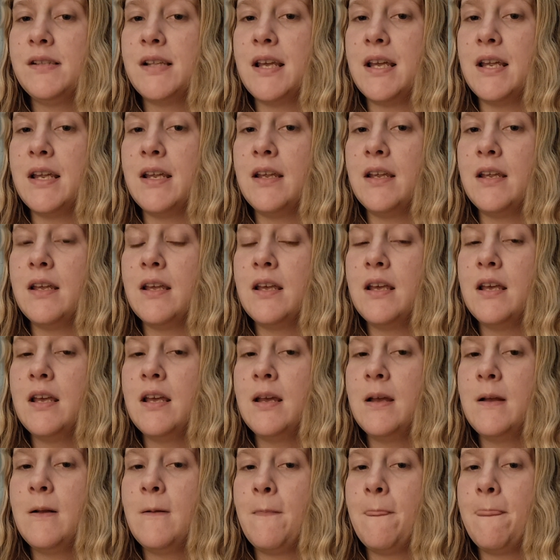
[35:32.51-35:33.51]
Like,
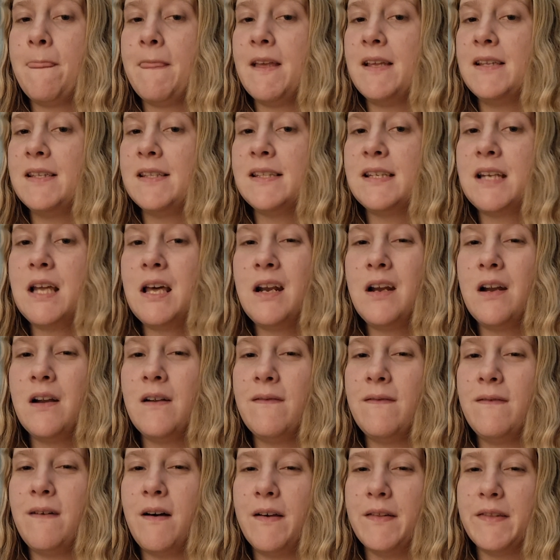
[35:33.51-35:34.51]
It's not our
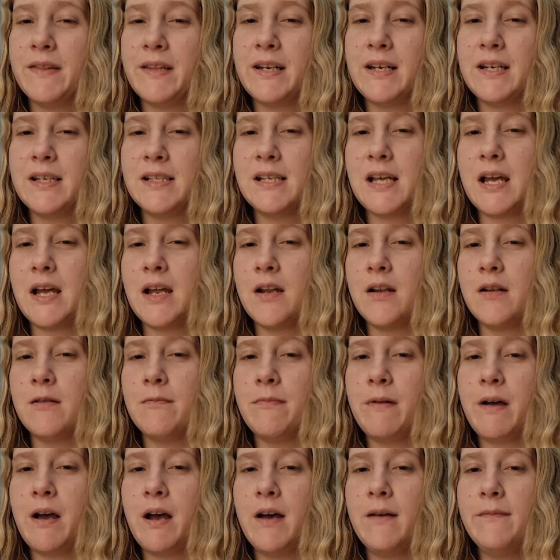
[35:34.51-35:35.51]
fault that a tire
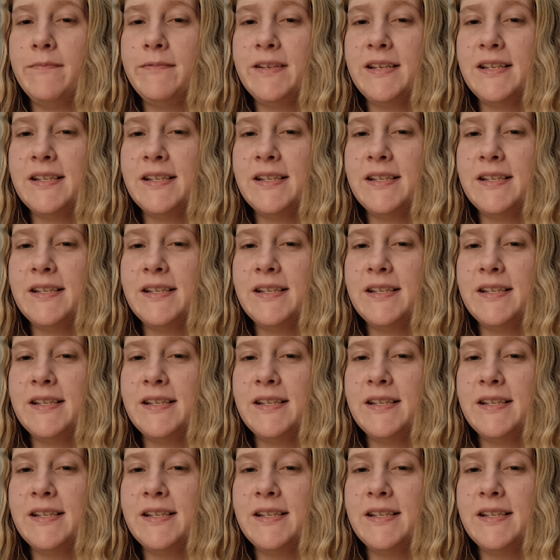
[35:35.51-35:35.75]
popped.